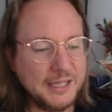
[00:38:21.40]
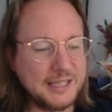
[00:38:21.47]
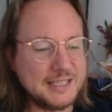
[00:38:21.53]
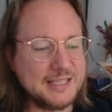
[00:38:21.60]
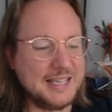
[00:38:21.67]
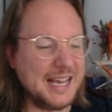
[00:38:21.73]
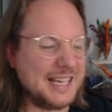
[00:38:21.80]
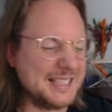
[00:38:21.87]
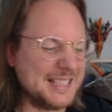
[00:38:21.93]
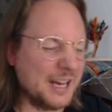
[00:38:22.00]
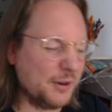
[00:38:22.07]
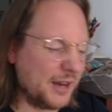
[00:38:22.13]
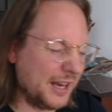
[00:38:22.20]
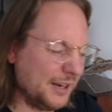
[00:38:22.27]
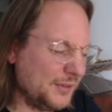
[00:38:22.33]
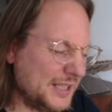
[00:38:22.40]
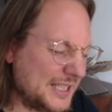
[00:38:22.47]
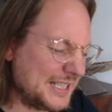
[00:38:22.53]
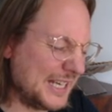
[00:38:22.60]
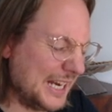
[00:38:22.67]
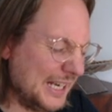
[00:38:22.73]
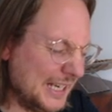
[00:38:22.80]
this deck is now kind of
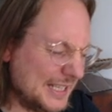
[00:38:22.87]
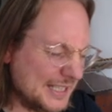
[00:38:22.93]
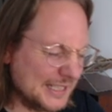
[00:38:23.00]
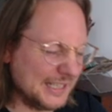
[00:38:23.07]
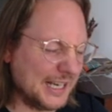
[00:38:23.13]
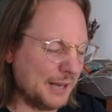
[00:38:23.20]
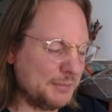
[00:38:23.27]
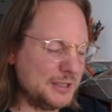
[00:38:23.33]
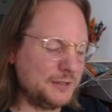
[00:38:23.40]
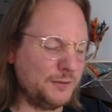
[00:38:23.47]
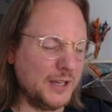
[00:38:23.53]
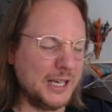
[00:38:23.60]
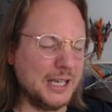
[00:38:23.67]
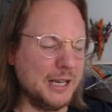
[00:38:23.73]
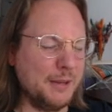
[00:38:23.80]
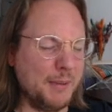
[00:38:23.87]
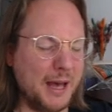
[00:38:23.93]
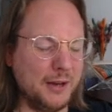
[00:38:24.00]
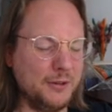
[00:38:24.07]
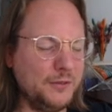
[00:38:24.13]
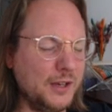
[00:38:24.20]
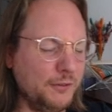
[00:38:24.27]
insane, isn't it? I'm just thinking about it.
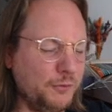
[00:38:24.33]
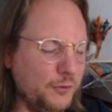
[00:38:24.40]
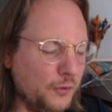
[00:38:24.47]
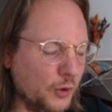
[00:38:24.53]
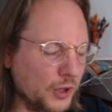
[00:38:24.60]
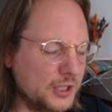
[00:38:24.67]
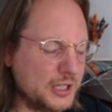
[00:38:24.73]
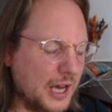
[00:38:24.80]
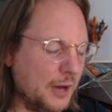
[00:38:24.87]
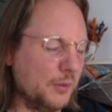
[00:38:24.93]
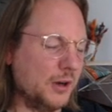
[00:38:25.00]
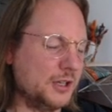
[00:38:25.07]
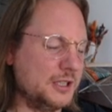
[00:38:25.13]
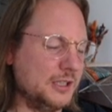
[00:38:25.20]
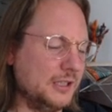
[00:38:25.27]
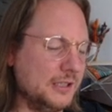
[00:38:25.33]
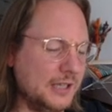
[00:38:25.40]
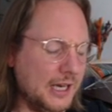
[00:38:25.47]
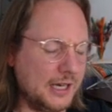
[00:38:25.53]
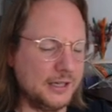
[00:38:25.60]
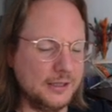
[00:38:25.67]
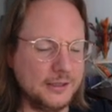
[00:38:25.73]
You've got four Time Walks in the
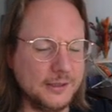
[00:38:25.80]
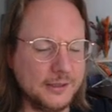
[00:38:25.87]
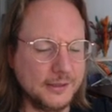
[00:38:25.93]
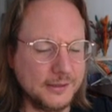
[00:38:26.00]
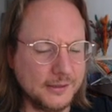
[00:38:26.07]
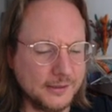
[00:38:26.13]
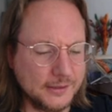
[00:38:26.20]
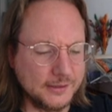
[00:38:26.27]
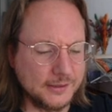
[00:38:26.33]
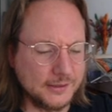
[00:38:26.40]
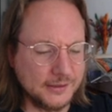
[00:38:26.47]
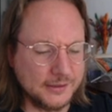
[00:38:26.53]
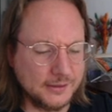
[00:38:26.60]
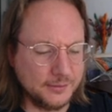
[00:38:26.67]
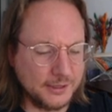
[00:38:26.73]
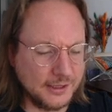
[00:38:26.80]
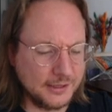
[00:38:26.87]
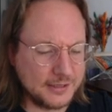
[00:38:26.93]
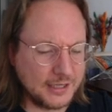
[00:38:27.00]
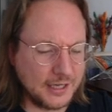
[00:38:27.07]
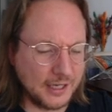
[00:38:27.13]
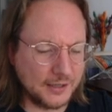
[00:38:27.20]
deck. I mean,
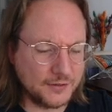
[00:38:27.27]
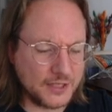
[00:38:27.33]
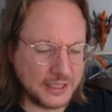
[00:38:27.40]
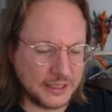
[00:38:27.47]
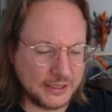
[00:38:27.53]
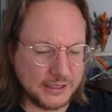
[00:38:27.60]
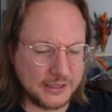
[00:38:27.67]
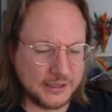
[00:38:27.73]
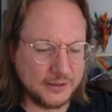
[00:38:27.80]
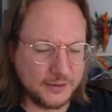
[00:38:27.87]
it's kind of silly.